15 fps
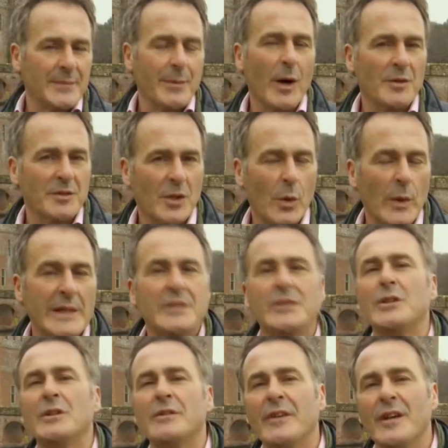it's part of Queen's
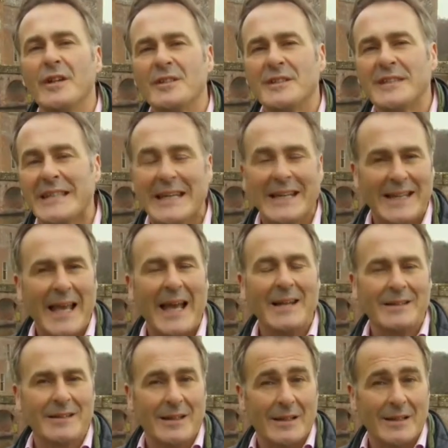University in
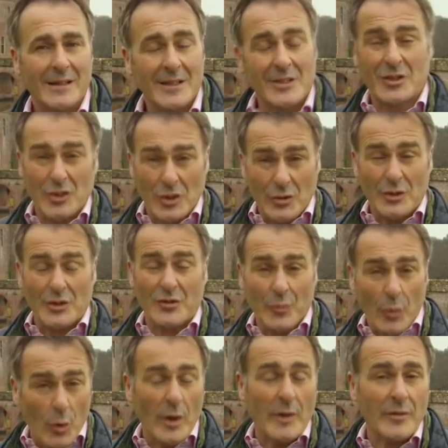Canada and students from
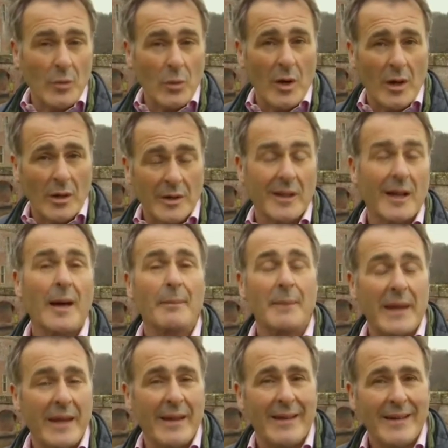all over the world come
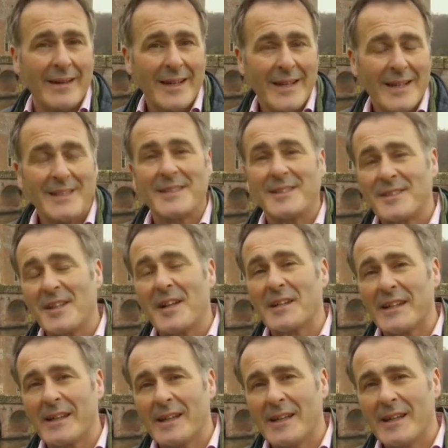here to
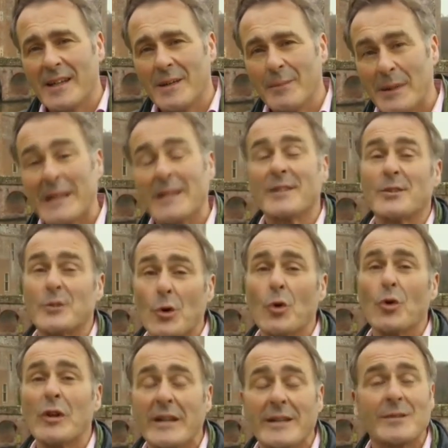study. But its
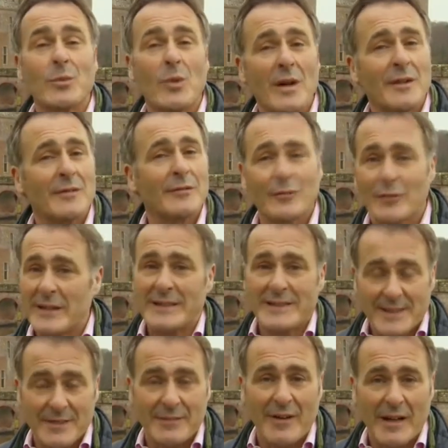story is one of great
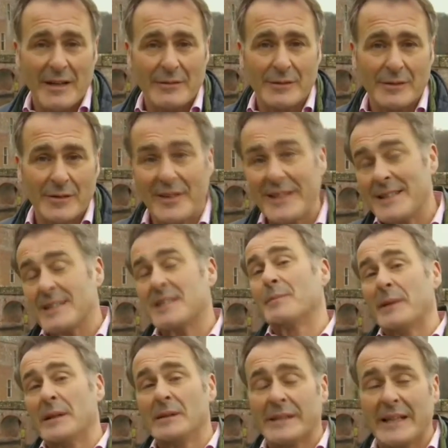survival. This is a
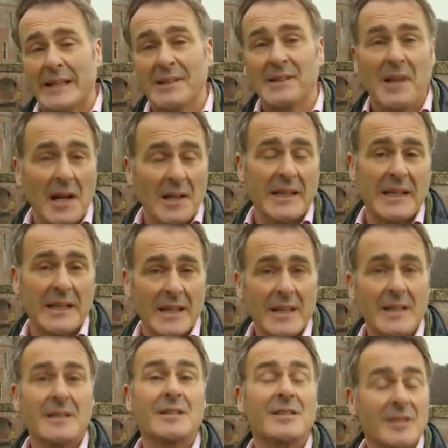building lucky
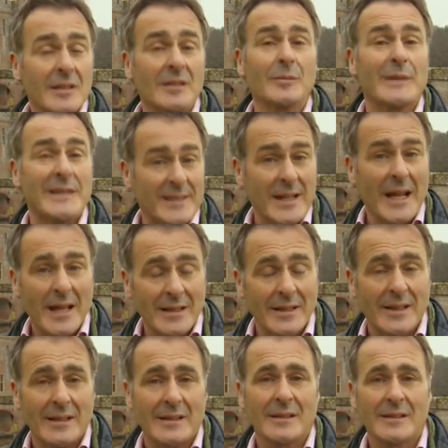to still be
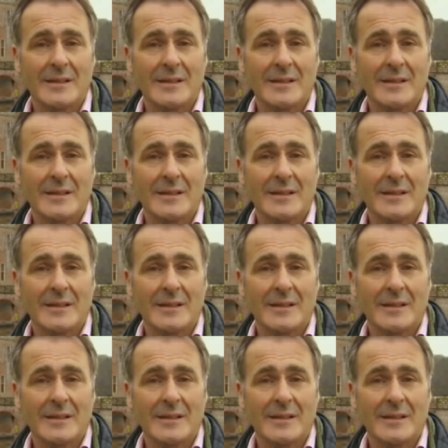standing.